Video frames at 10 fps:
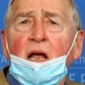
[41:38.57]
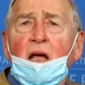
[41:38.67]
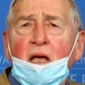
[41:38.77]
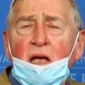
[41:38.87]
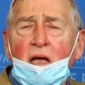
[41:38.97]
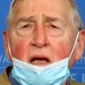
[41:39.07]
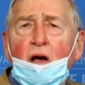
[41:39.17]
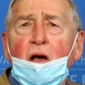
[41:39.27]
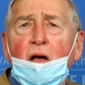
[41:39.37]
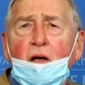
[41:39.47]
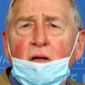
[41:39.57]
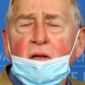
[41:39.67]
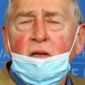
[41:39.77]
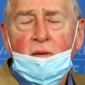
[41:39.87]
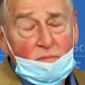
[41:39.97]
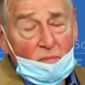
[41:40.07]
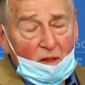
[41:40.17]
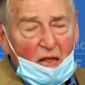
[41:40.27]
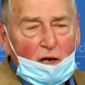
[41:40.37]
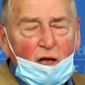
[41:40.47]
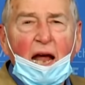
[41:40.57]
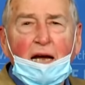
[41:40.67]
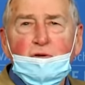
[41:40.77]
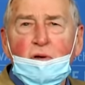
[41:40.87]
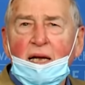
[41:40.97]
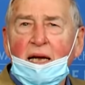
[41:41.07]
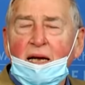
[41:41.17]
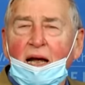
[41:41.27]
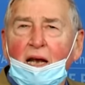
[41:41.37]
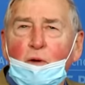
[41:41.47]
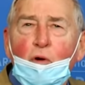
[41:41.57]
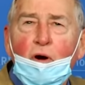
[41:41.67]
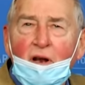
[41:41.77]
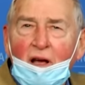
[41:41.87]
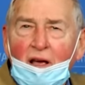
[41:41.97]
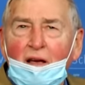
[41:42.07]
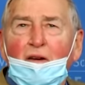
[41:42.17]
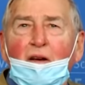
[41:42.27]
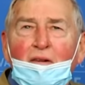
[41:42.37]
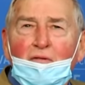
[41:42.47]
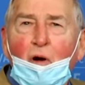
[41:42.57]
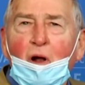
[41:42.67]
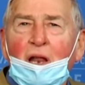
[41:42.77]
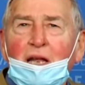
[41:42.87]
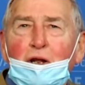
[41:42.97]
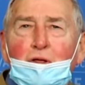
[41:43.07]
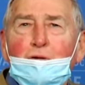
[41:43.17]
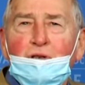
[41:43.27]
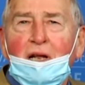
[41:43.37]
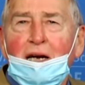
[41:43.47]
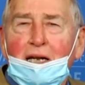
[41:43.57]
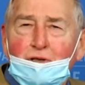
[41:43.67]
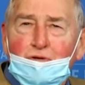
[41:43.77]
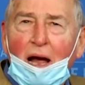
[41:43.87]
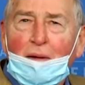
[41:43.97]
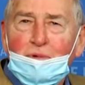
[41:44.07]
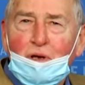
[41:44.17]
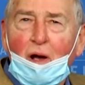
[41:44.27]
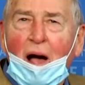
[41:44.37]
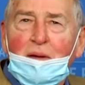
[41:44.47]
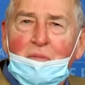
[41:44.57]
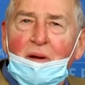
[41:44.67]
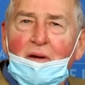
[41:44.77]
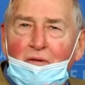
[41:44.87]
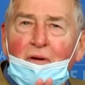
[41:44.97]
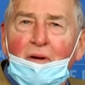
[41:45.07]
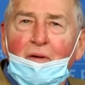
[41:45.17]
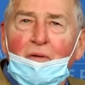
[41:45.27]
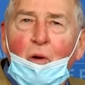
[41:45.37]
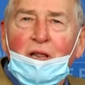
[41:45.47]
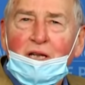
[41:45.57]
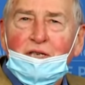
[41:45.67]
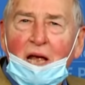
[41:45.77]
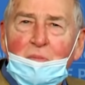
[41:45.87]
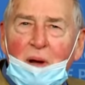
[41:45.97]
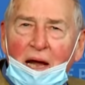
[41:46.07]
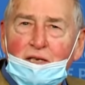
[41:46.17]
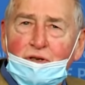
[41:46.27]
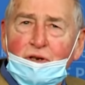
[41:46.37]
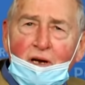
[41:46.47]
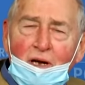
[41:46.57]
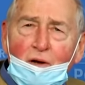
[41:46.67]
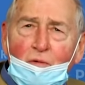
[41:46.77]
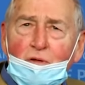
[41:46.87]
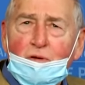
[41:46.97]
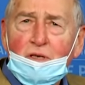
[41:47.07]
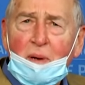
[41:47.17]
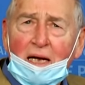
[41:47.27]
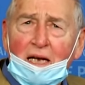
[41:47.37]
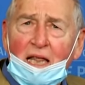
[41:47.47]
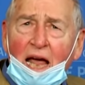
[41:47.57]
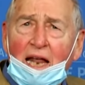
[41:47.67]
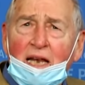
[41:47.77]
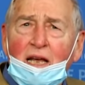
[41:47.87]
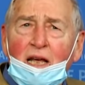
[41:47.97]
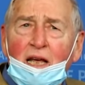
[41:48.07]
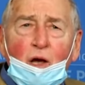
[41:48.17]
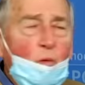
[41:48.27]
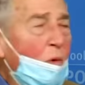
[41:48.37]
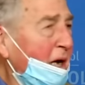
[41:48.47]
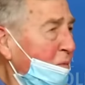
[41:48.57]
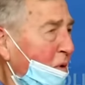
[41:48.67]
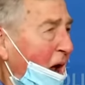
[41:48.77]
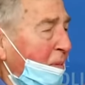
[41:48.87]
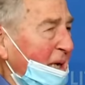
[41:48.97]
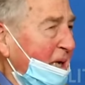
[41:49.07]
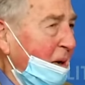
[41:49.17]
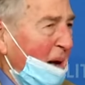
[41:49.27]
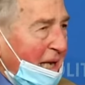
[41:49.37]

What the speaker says: that could actually, in a word, fall into Thucydides' trap. So I'm on the same page with respect to that. We could probably debate the commentary here, but